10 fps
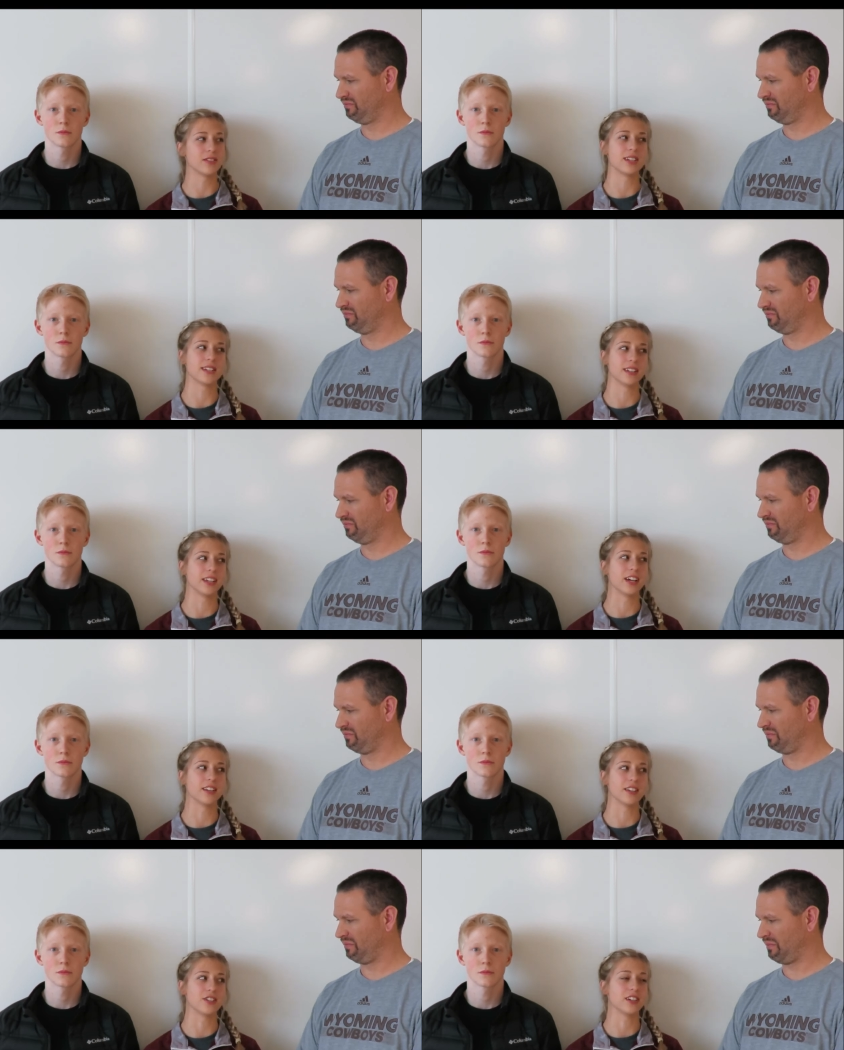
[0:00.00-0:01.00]
Speaker 1: do decently good
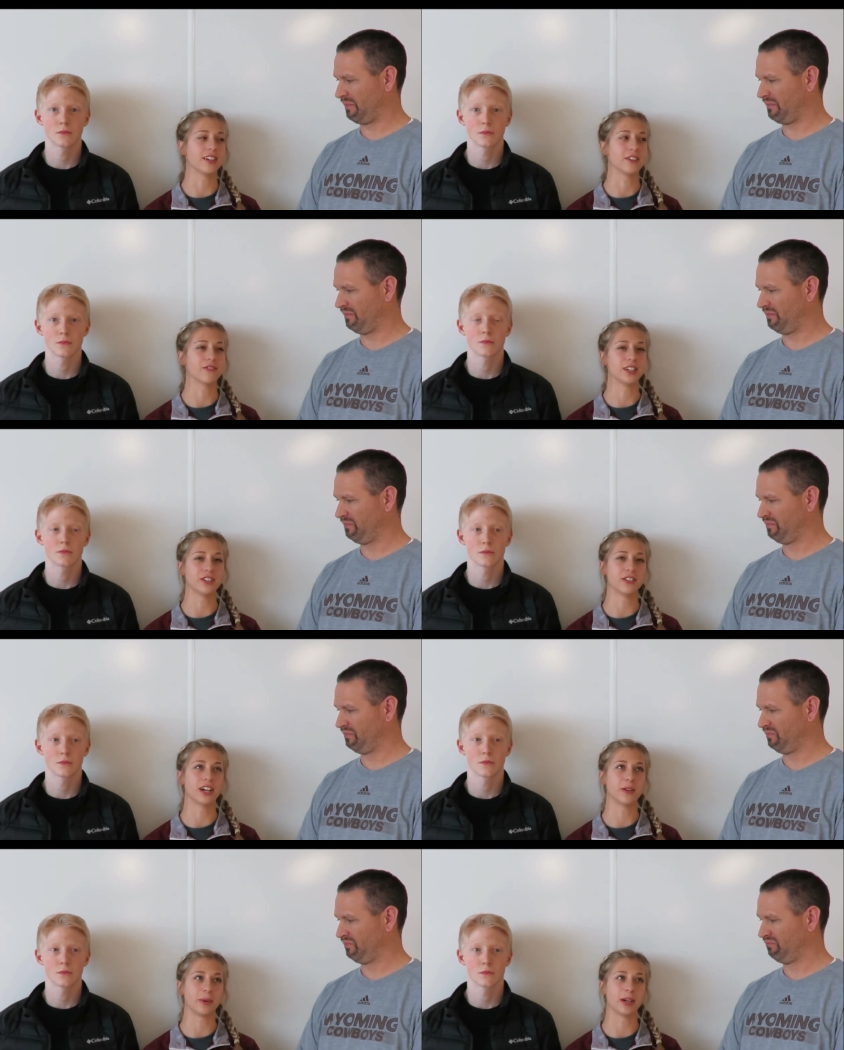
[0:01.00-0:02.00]
this year, and if we do
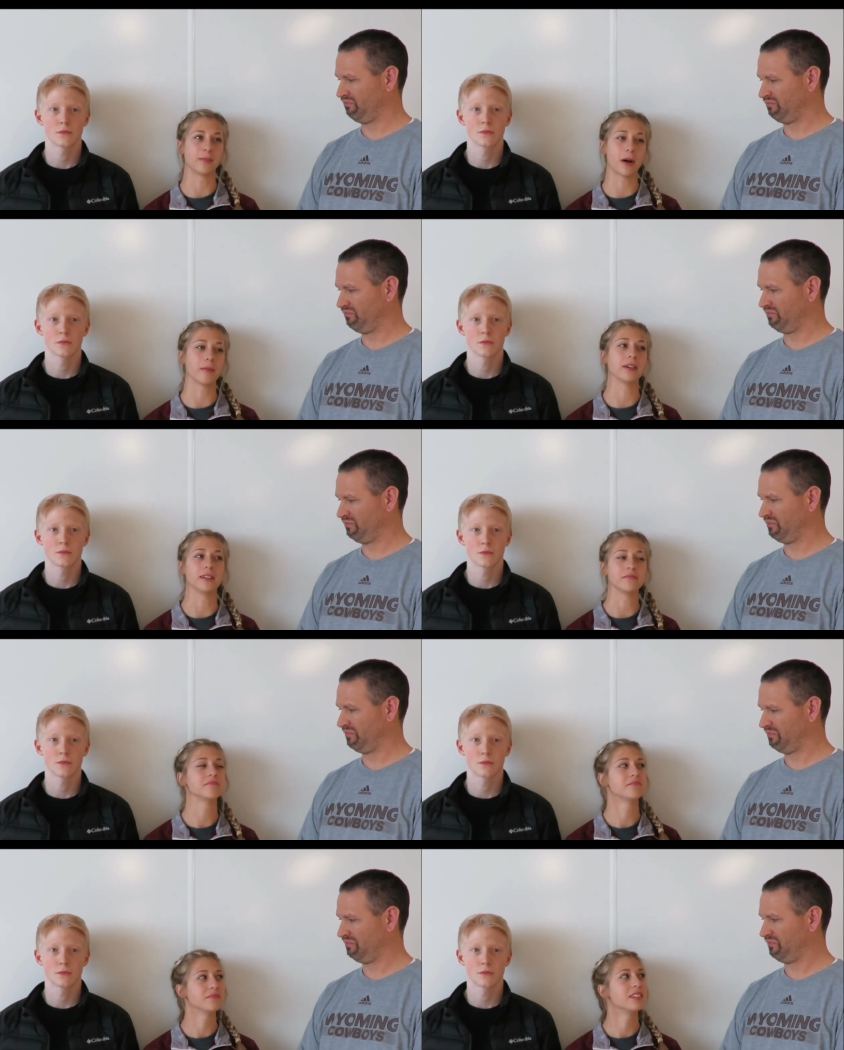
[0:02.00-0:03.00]
good, we could probably.
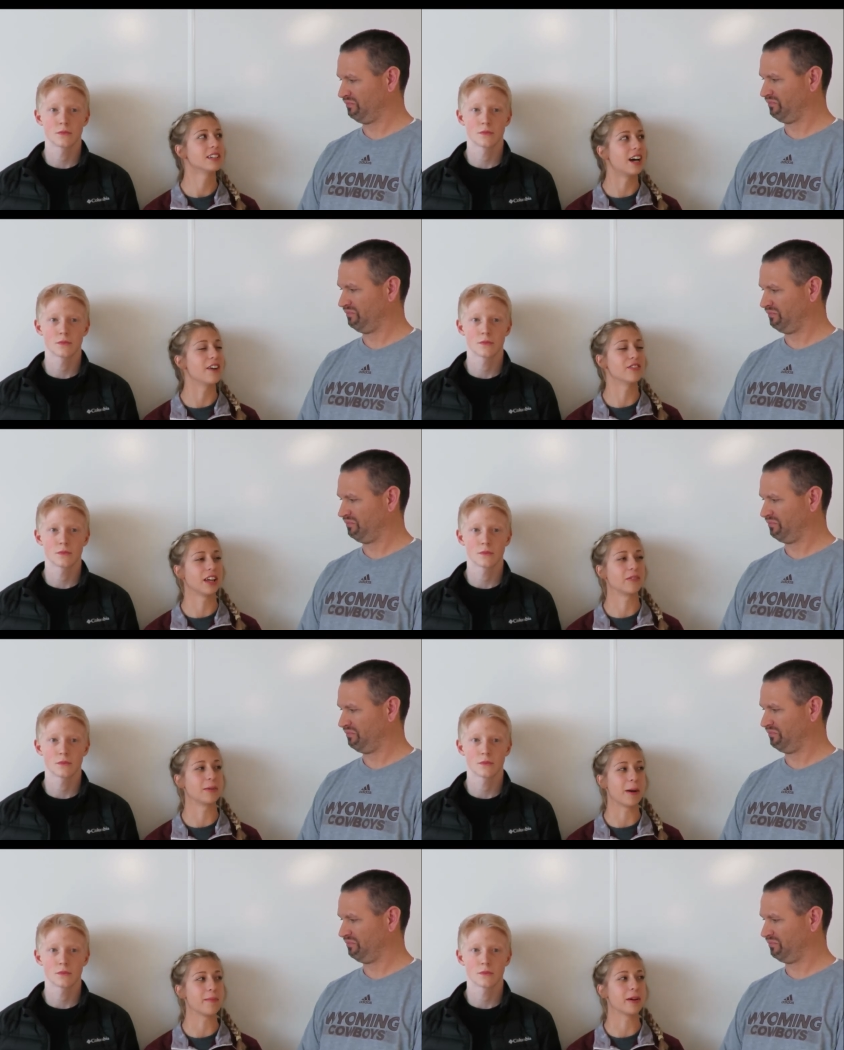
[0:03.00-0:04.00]
I feel like we
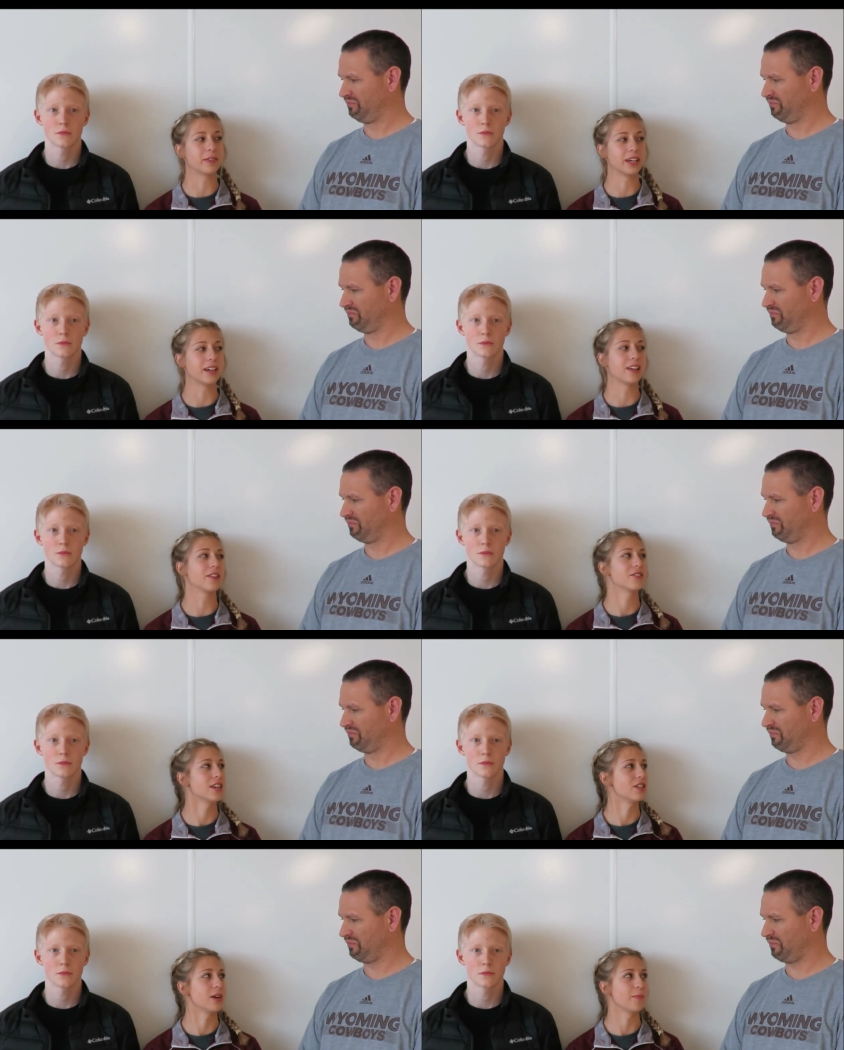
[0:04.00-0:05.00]
might be able to get another
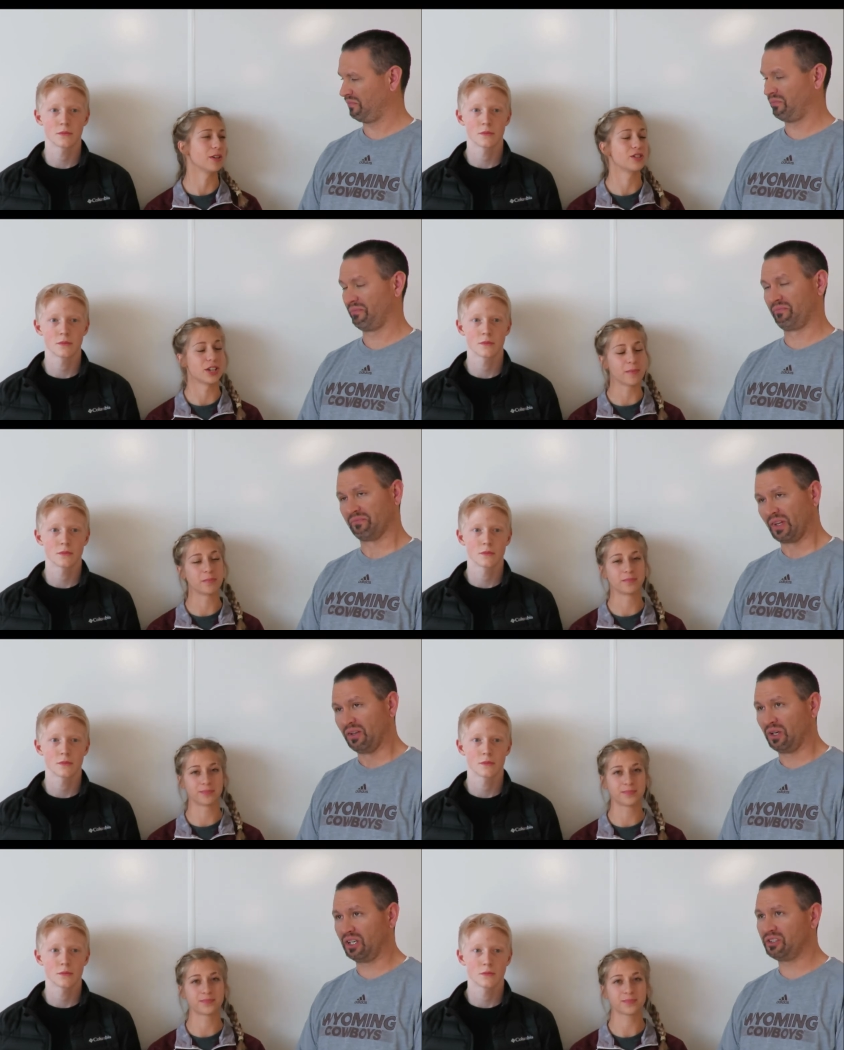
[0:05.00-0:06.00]
state championship.
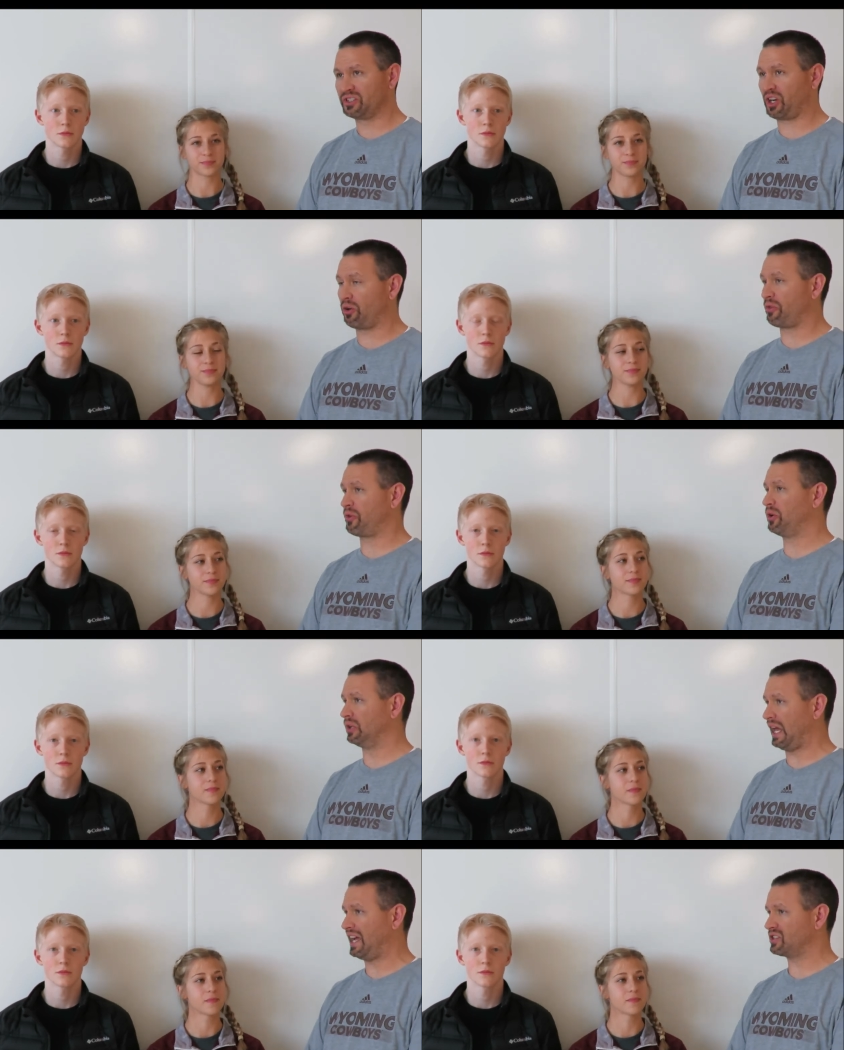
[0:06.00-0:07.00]
Speaker 2: Well, you started third
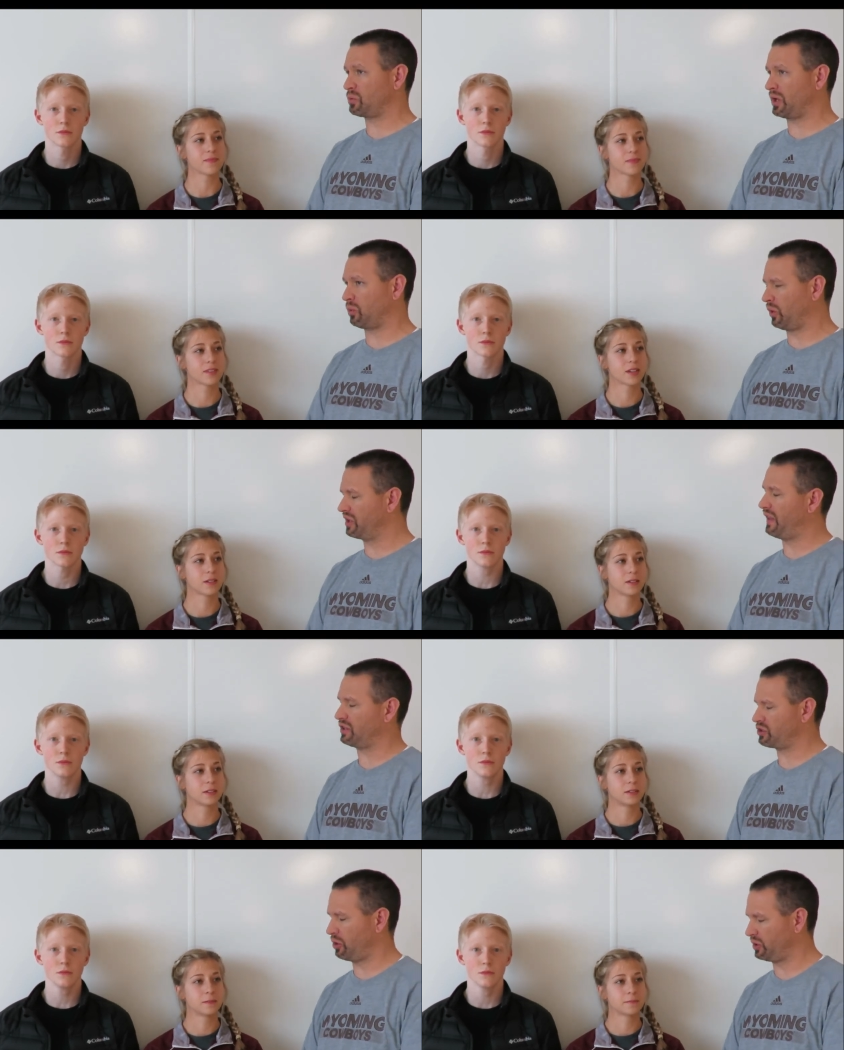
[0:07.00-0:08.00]
last week. What did that
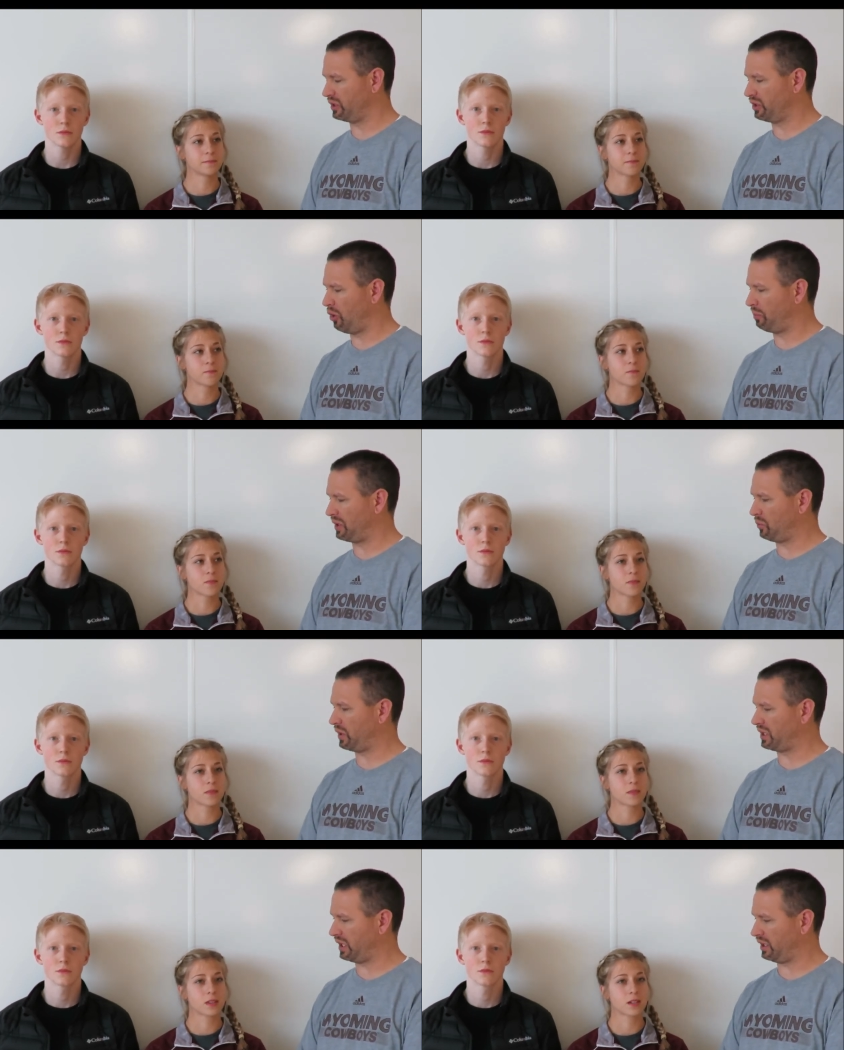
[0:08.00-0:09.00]
show you in the opening
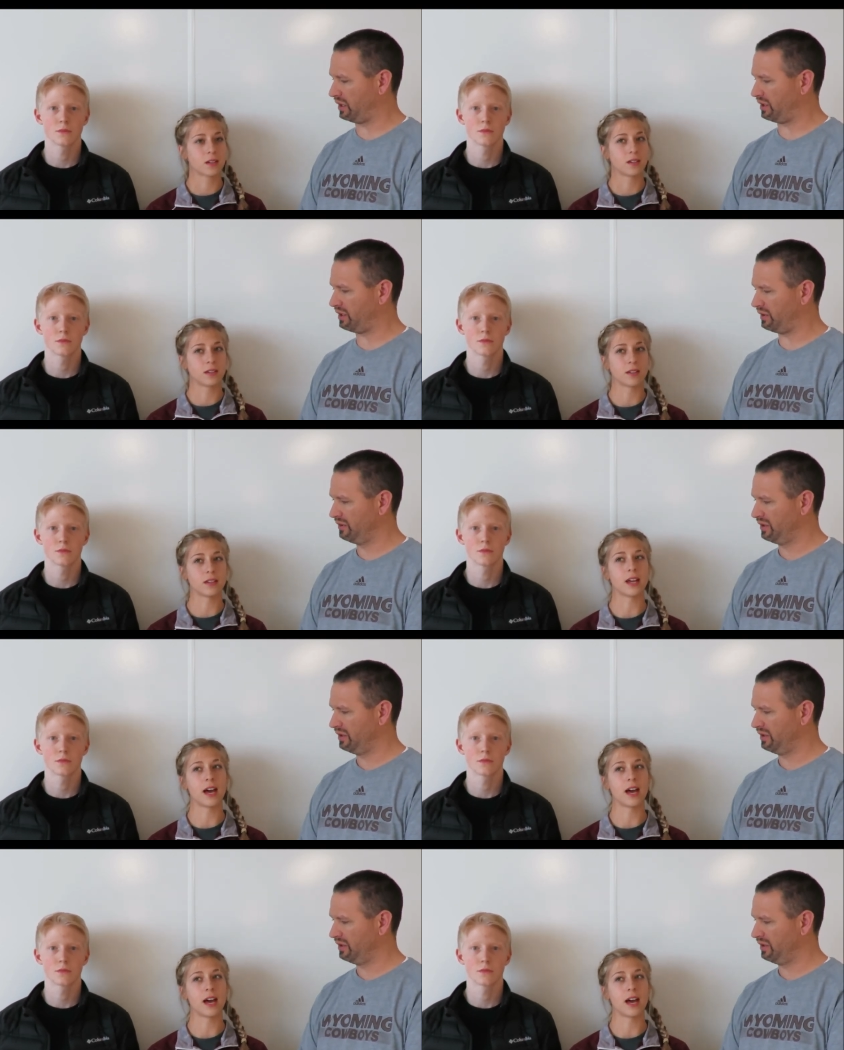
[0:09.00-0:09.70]
weekend?